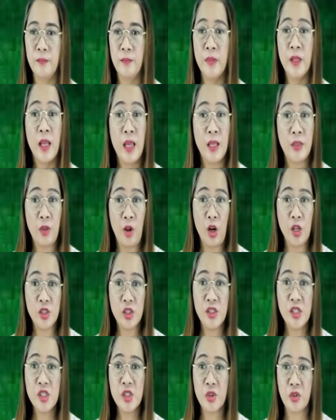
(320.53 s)
It also
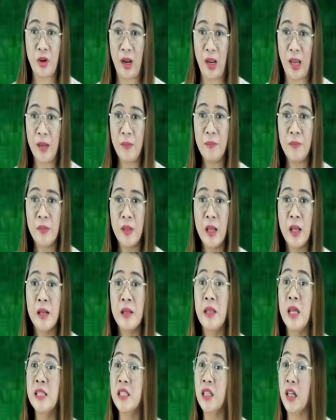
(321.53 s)
describes
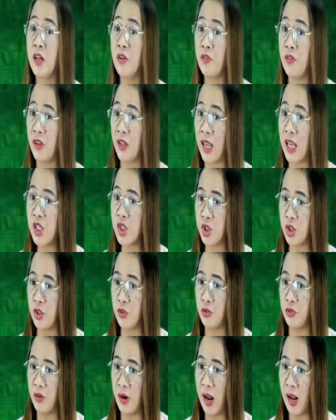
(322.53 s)
the classification
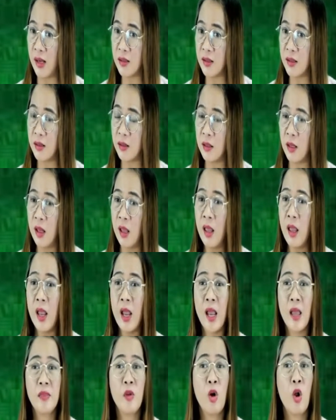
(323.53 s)
of rocks,
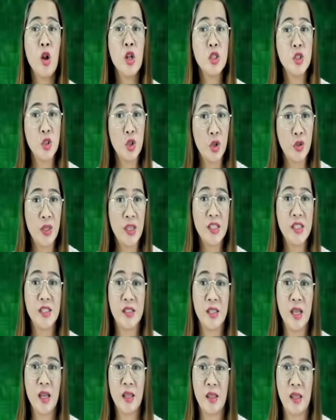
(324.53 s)
and also they
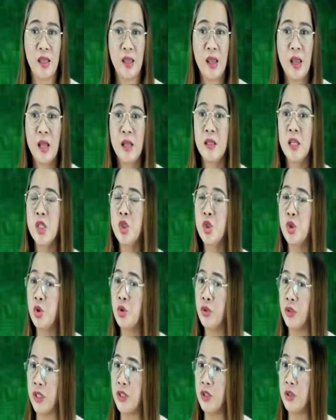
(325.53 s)
study the
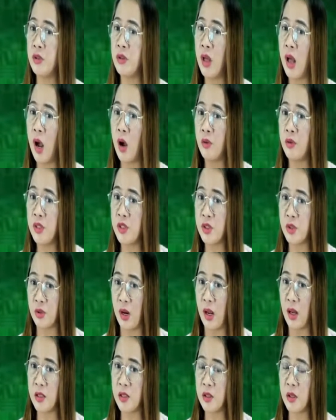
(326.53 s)
tourists and how these
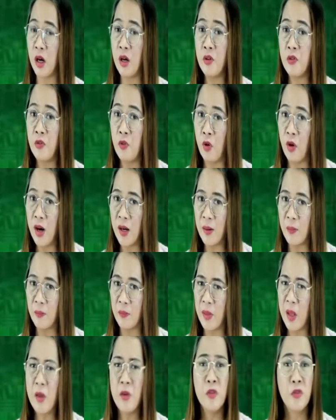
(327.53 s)
rocks are formed.
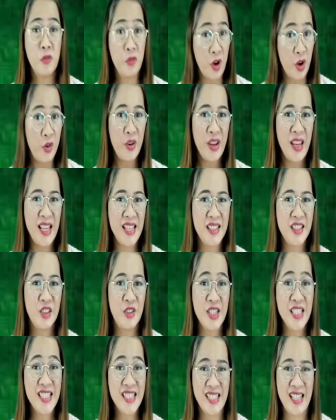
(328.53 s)
Very
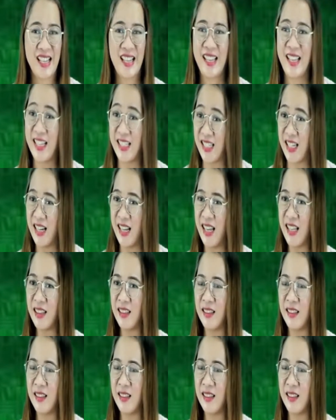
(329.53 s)
interesting, isn't it?